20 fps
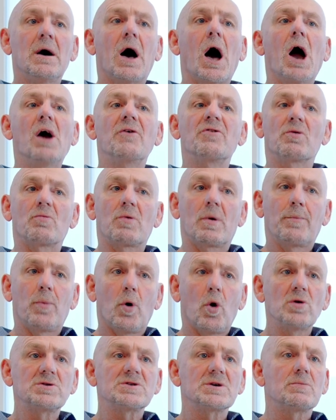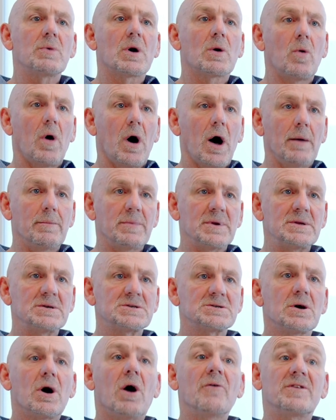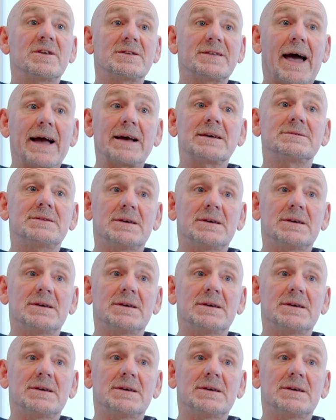over the reporting requirements of the tax